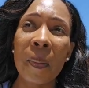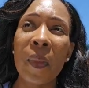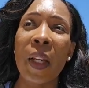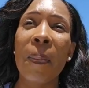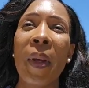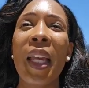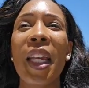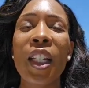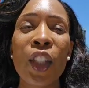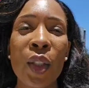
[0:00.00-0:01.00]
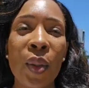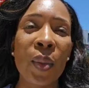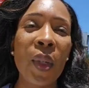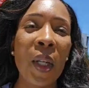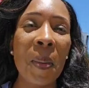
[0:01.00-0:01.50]
They're paying to
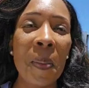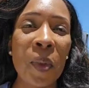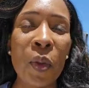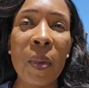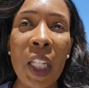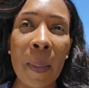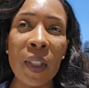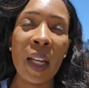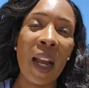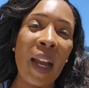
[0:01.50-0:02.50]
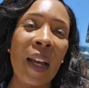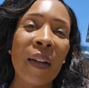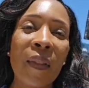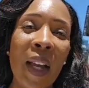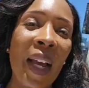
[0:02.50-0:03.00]
be able to
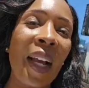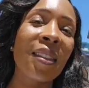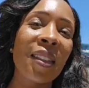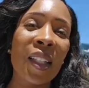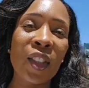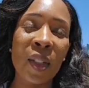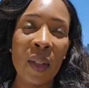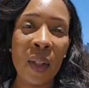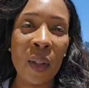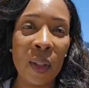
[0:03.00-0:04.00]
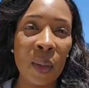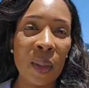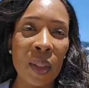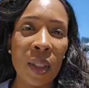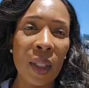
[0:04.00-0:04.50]
have access to those
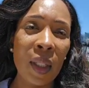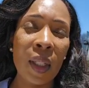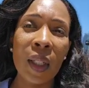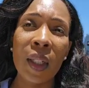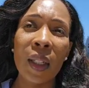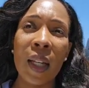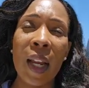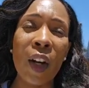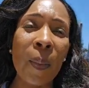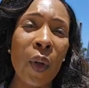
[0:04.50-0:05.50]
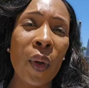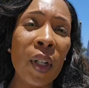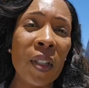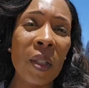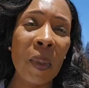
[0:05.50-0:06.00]

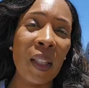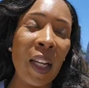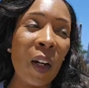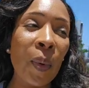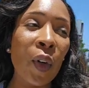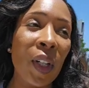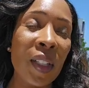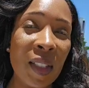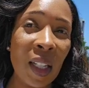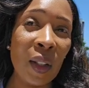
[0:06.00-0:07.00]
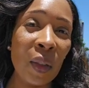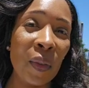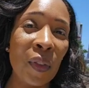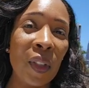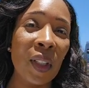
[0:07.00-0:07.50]
airports, but the airport itself
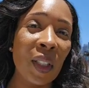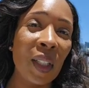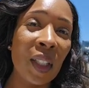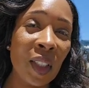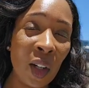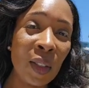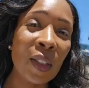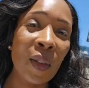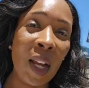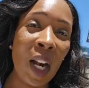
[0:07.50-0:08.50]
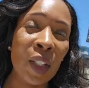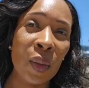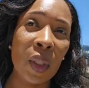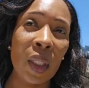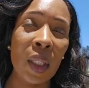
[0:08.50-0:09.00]
is also actually